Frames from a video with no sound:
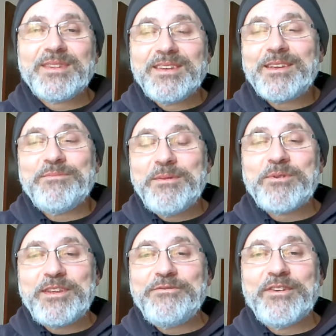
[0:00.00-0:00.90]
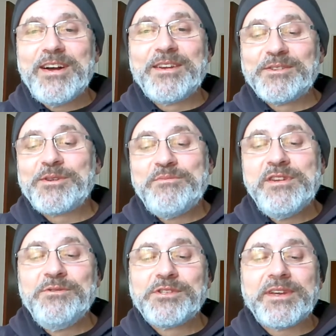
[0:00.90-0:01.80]
it can be pretty fun. It's
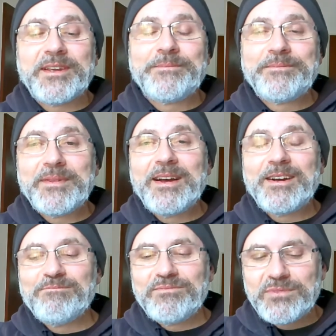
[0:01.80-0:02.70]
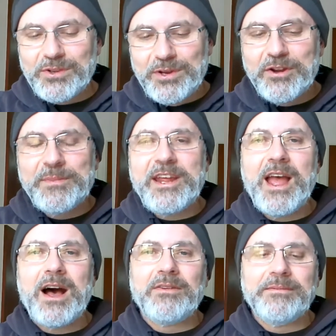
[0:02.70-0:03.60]
amusing. So hear me
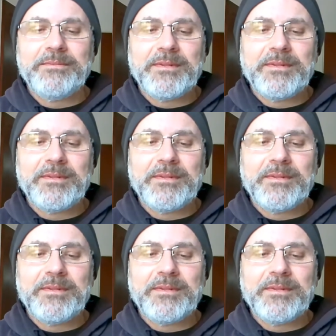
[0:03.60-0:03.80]
out.